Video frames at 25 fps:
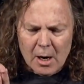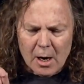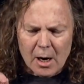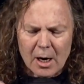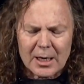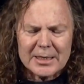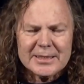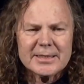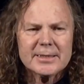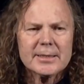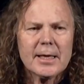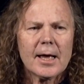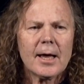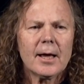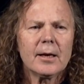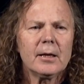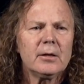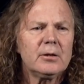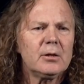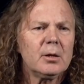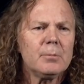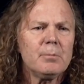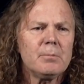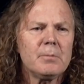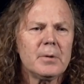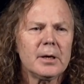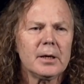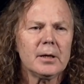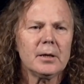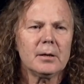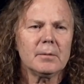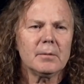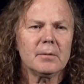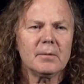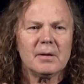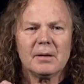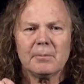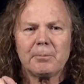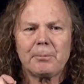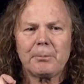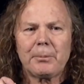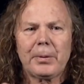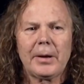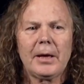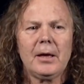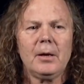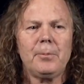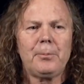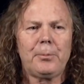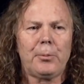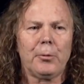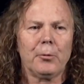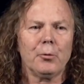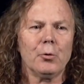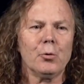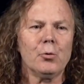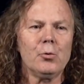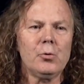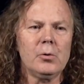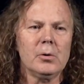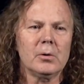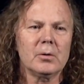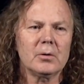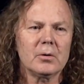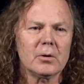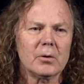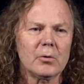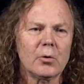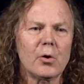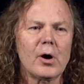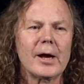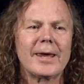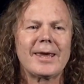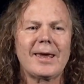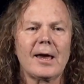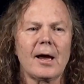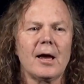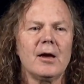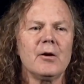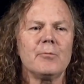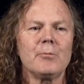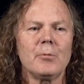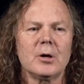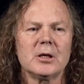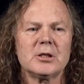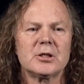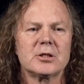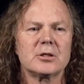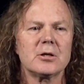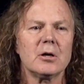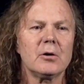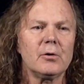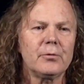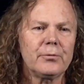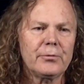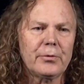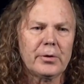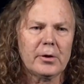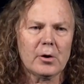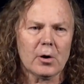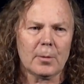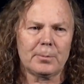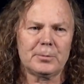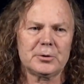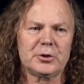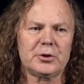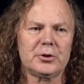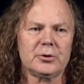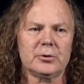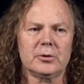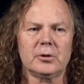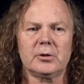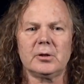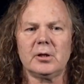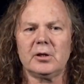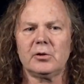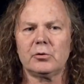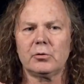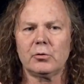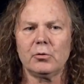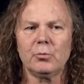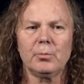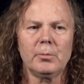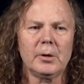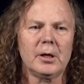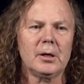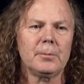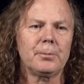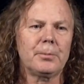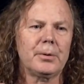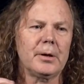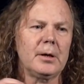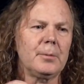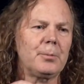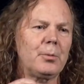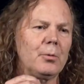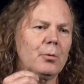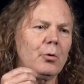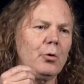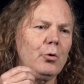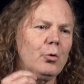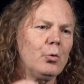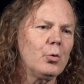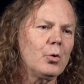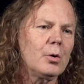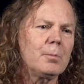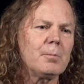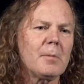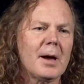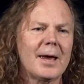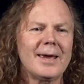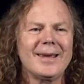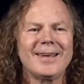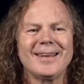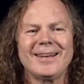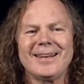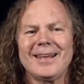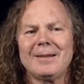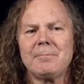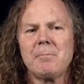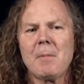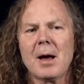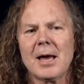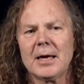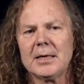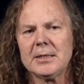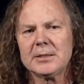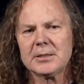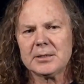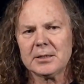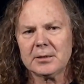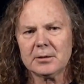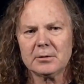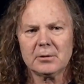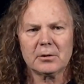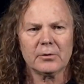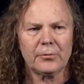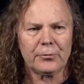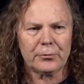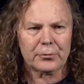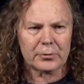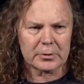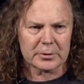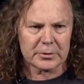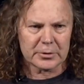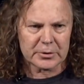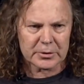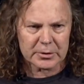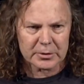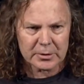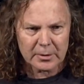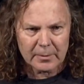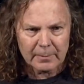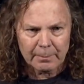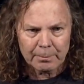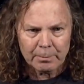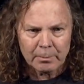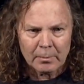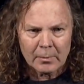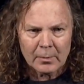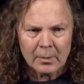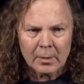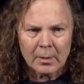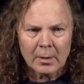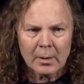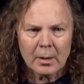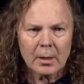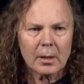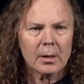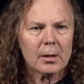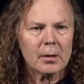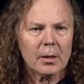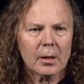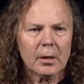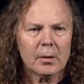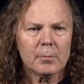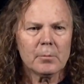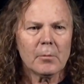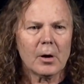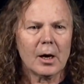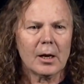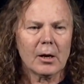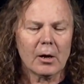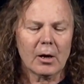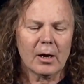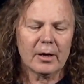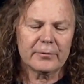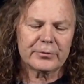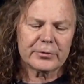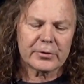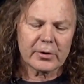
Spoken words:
I started to meet people, or I gave myself the opportunity to meet people who would make an amazing difference in my life.